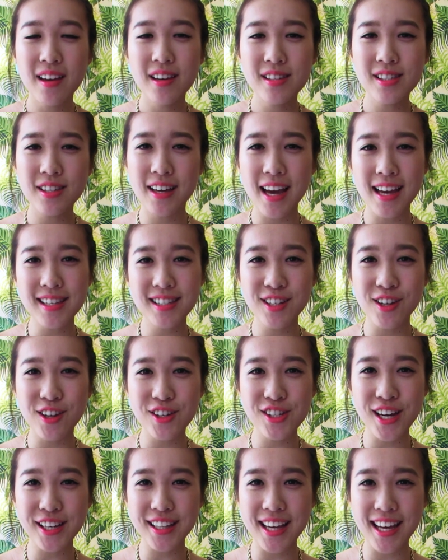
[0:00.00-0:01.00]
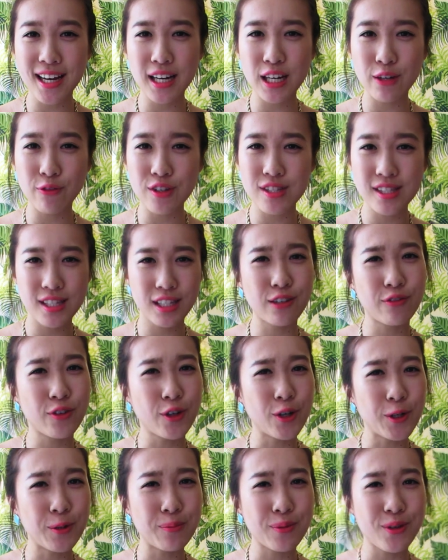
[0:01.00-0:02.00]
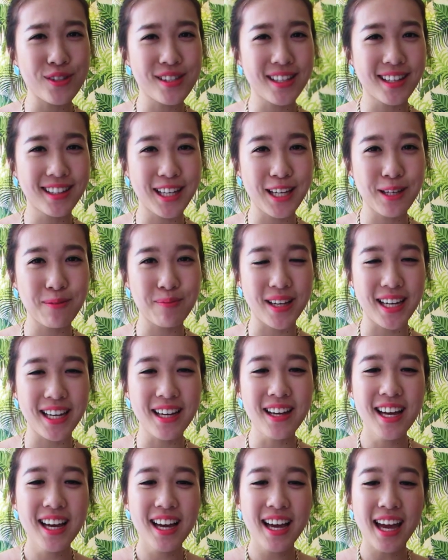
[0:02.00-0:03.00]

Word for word: So you guys can go check that out if you're sick of your old music like me.